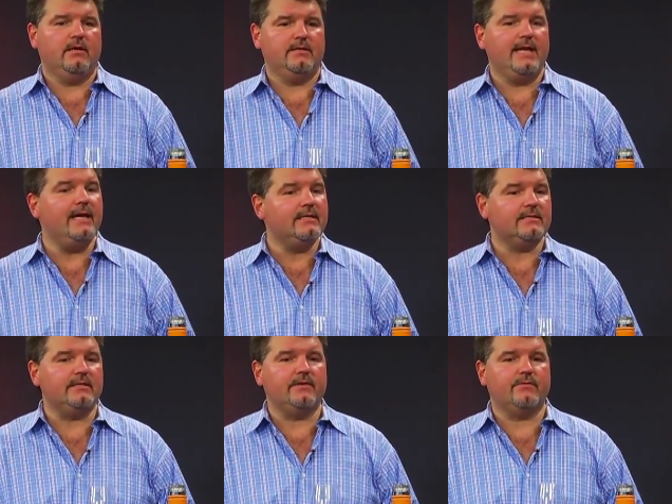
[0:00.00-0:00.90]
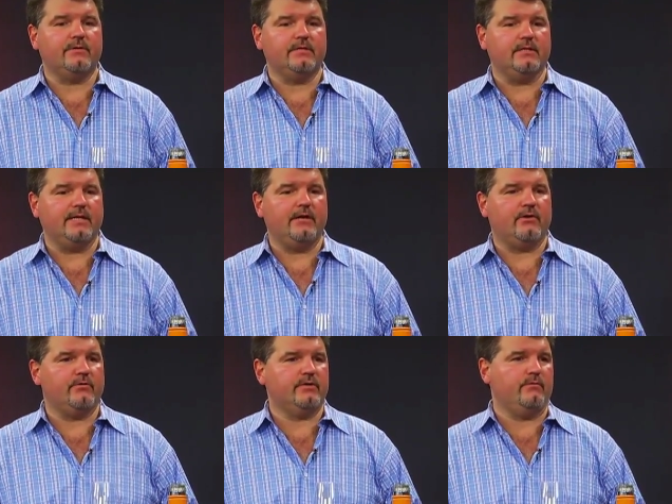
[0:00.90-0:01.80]
tastes and different uh,
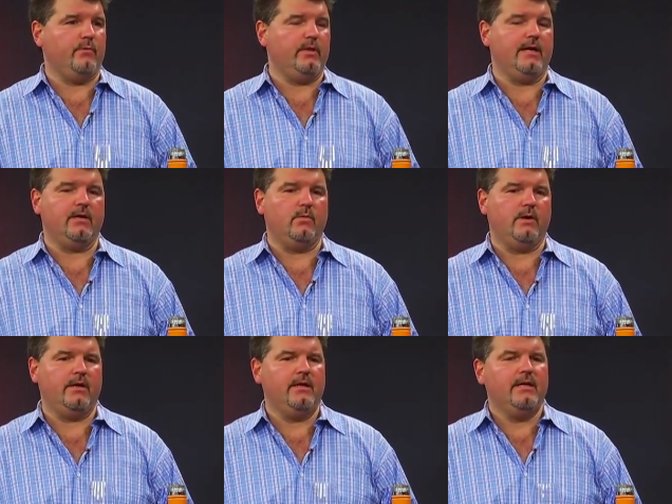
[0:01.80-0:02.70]
characteristics of what we like in a wine.